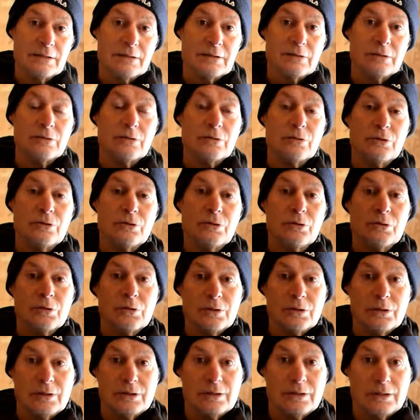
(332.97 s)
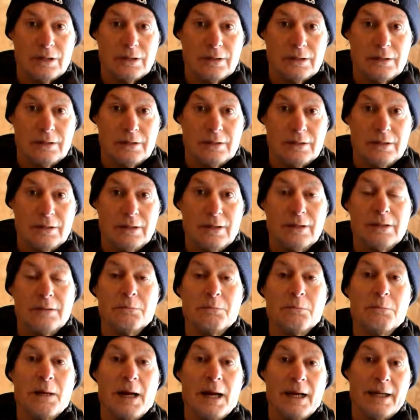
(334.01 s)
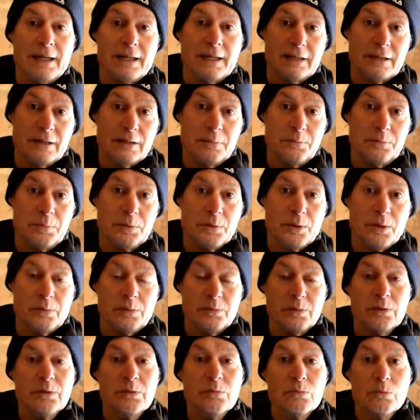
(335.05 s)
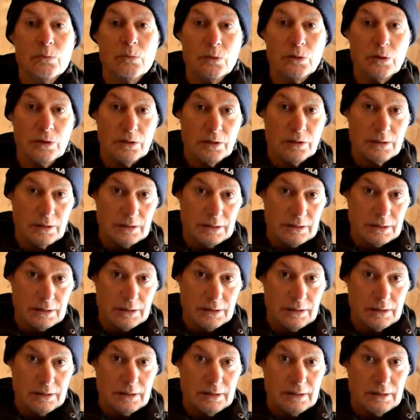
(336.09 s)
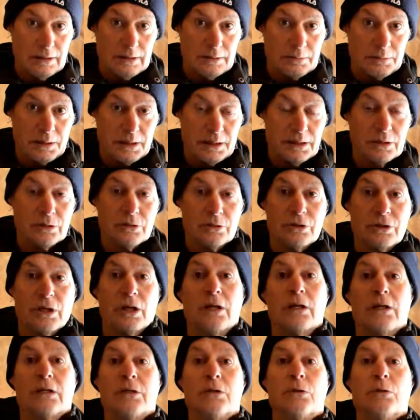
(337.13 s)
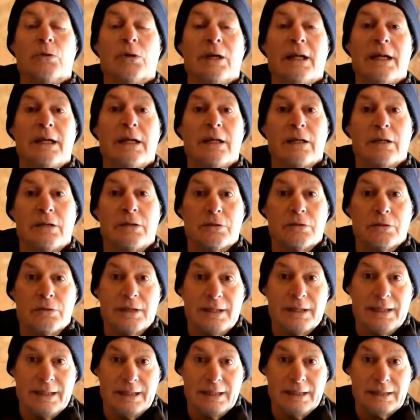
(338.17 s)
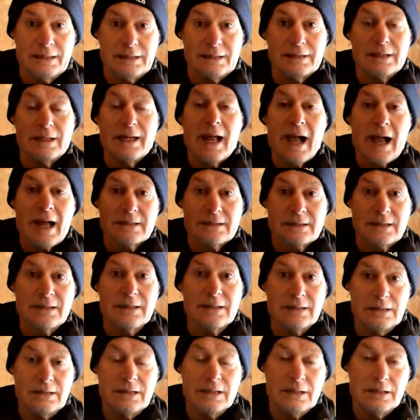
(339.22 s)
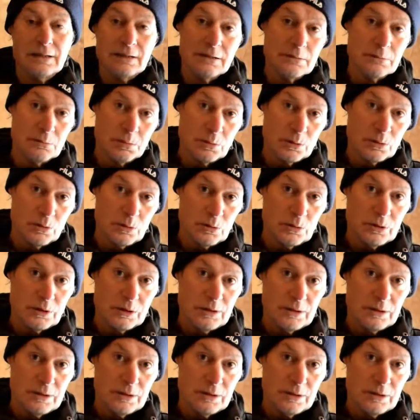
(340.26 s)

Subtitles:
will just make the problem worse because you'll increase the acids in the blood,